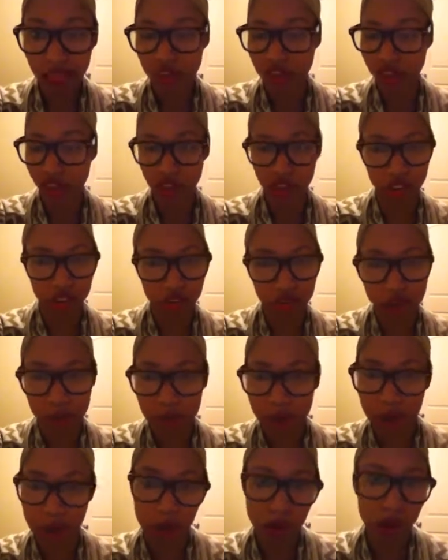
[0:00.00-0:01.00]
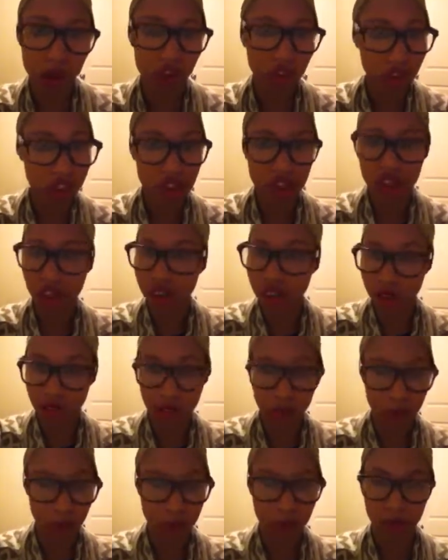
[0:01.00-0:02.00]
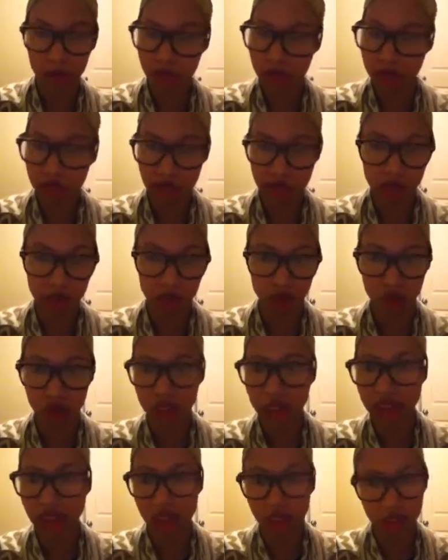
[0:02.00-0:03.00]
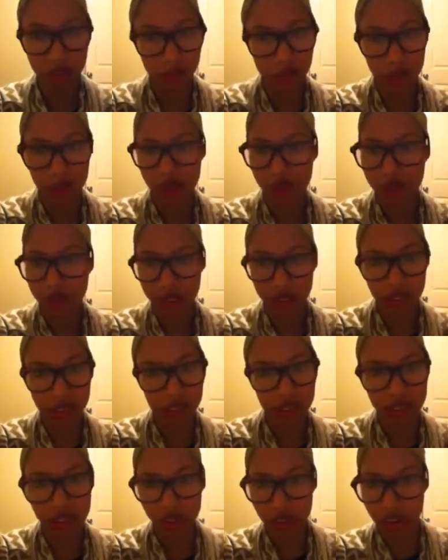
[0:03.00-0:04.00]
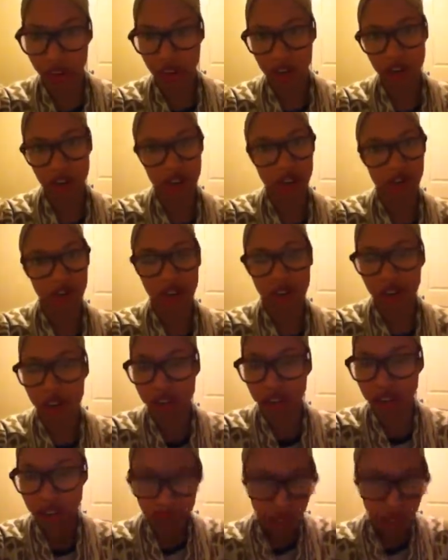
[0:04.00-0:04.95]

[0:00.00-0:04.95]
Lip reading: Checked over my paperwork. You're going to check over your paperwork like 20 times, make sure everything's correct, your address is correct,